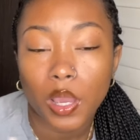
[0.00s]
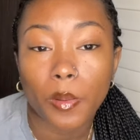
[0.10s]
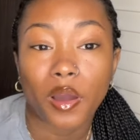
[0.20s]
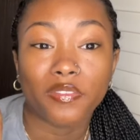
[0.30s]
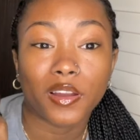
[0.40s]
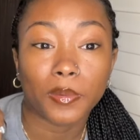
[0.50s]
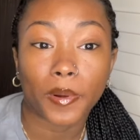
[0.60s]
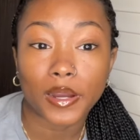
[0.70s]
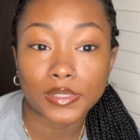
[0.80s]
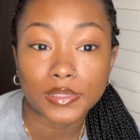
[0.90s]
My favorite
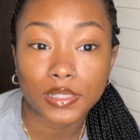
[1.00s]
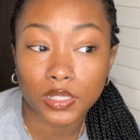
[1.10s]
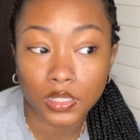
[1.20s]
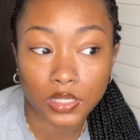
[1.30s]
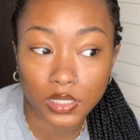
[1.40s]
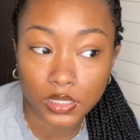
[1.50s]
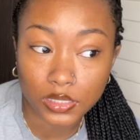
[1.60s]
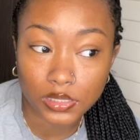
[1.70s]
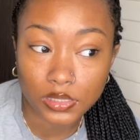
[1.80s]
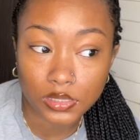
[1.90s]
person
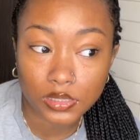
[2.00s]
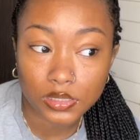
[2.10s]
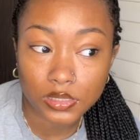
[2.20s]
is...